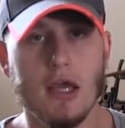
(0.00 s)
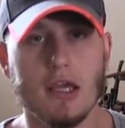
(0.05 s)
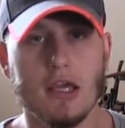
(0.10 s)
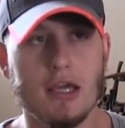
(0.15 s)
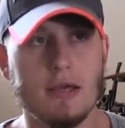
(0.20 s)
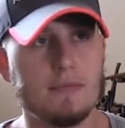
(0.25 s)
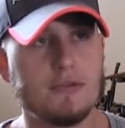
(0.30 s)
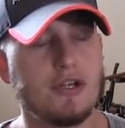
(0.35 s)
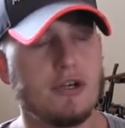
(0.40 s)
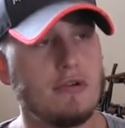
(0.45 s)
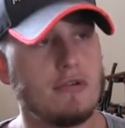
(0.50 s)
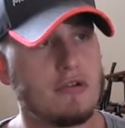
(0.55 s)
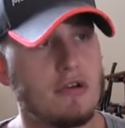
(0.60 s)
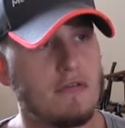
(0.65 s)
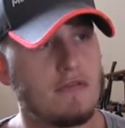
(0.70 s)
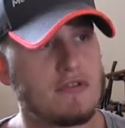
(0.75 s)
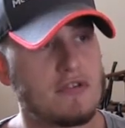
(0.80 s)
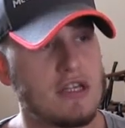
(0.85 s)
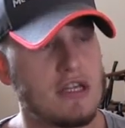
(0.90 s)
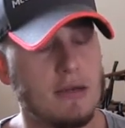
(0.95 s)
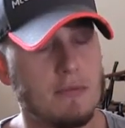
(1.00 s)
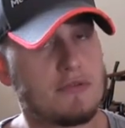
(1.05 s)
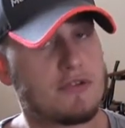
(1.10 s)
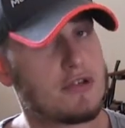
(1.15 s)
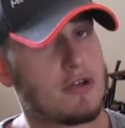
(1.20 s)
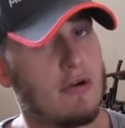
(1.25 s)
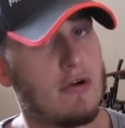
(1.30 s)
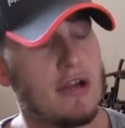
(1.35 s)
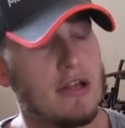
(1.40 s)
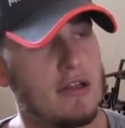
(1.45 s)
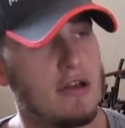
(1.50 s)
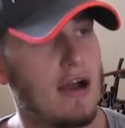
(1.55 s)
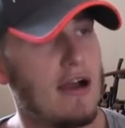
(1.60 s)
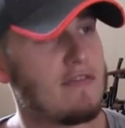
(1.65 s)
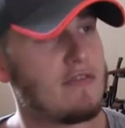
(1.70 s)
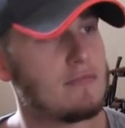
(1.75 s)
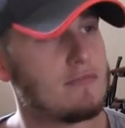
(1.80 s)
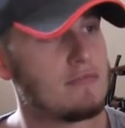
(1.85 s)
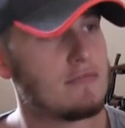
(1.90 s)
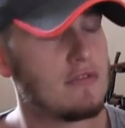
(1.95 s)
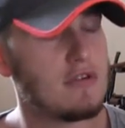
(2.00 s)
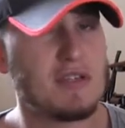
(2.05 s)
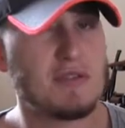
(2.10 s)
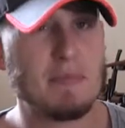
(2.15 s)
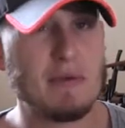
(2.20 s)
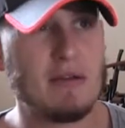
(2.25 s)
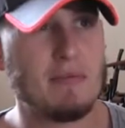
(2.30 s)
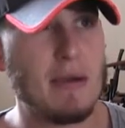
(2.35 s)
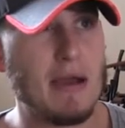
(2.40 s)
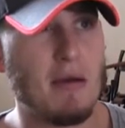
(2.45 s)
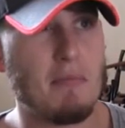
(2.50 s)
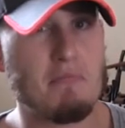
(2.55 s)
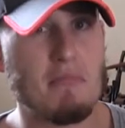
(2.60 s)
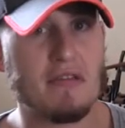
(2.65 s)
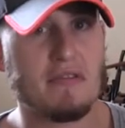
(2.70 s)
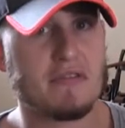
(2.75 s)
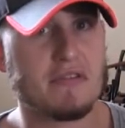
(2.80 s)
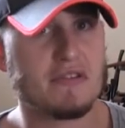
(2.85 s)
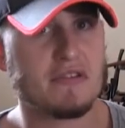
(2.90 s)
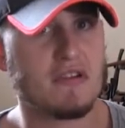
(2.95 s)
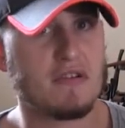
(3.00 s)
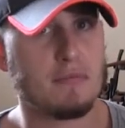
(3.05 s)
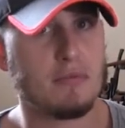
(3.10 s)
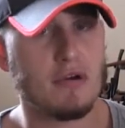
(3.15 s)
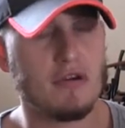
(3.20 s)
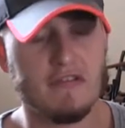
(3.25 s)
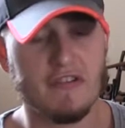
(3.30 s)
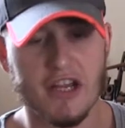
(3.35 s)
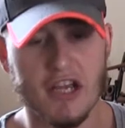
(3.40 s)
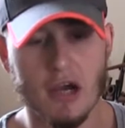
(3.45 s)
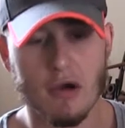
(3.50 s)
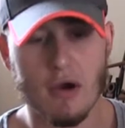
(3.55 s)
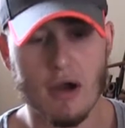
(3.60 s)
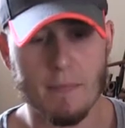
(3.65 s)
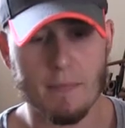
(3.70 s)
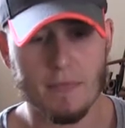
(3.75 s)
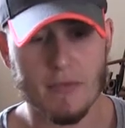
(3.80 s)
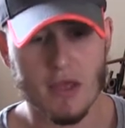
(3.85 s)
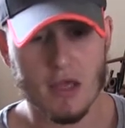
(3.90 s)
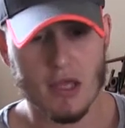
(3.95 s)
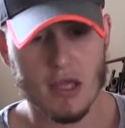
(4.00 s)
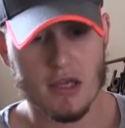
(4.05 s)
Keep tuned. Obviously, I'm sorry that it's been about a month since I put a video up.